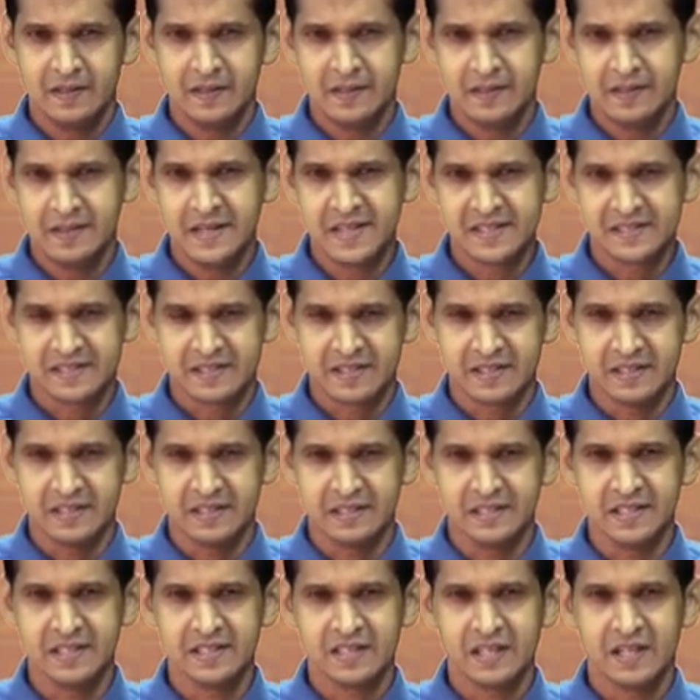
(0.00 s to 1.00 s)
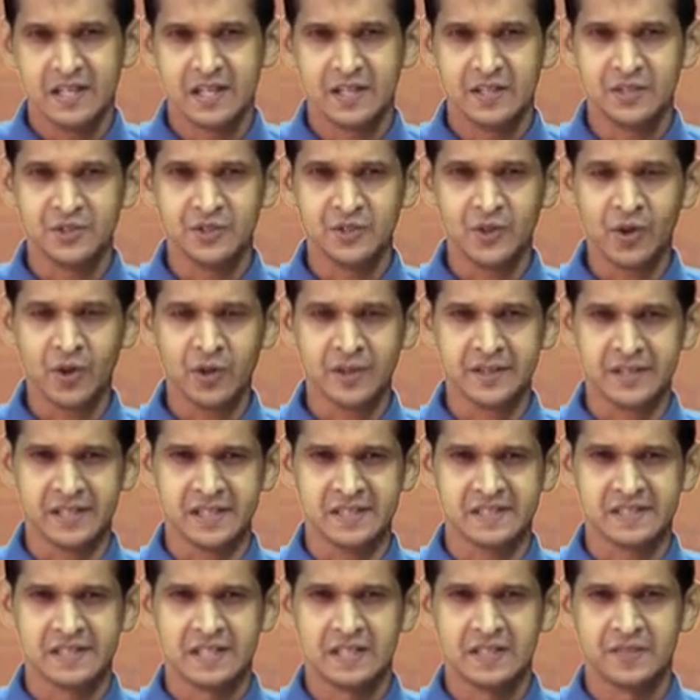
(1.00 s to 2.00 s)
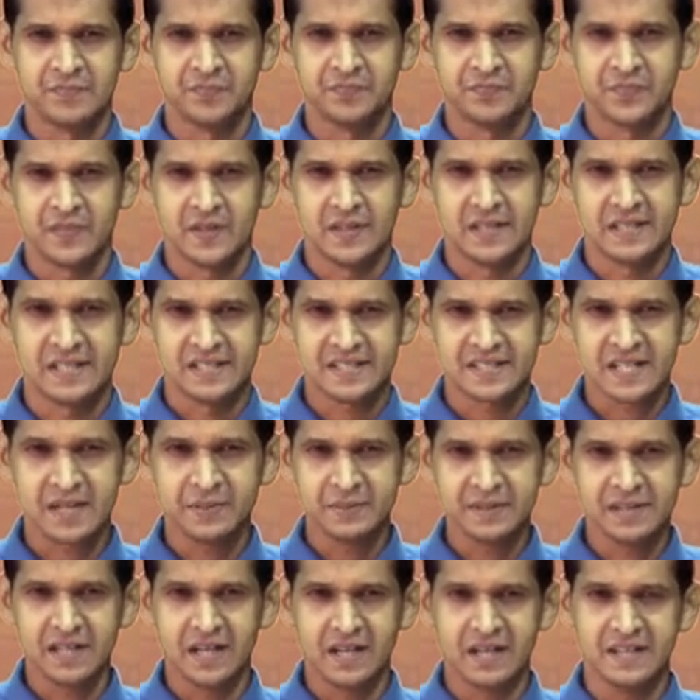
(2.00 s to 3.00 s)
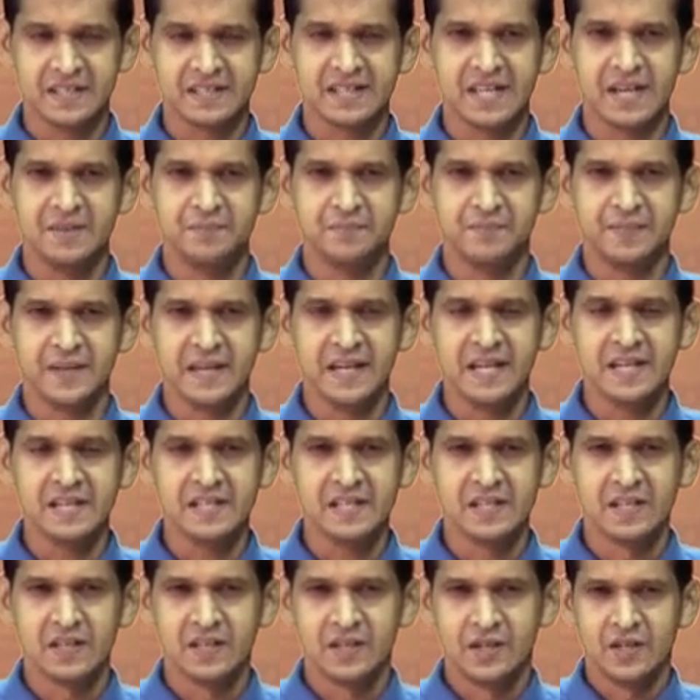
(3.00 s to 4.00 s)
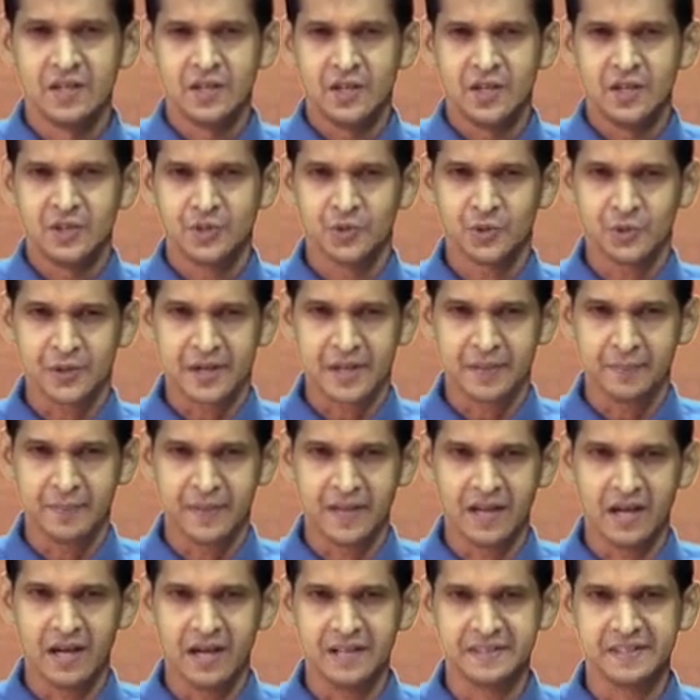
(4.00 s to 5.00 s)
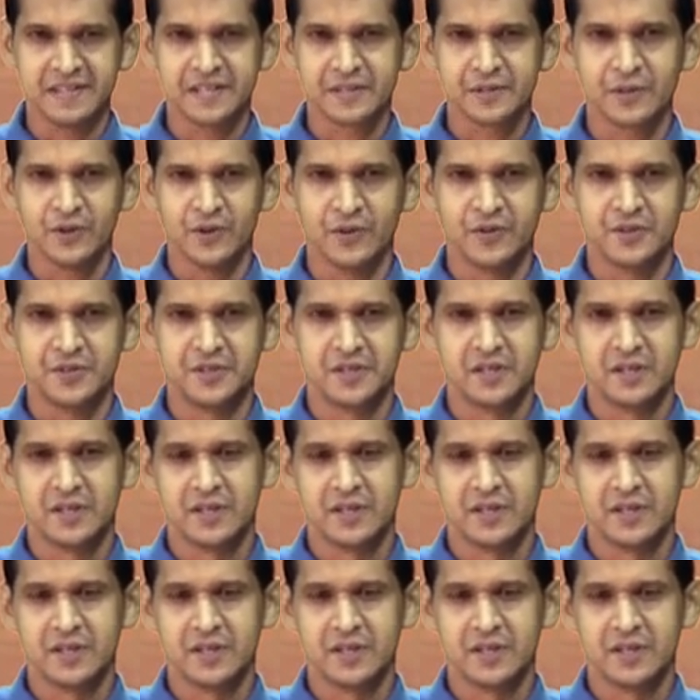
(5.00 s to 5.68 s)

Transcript: Let's read it. Notice, Sramadana campaign to repair the road.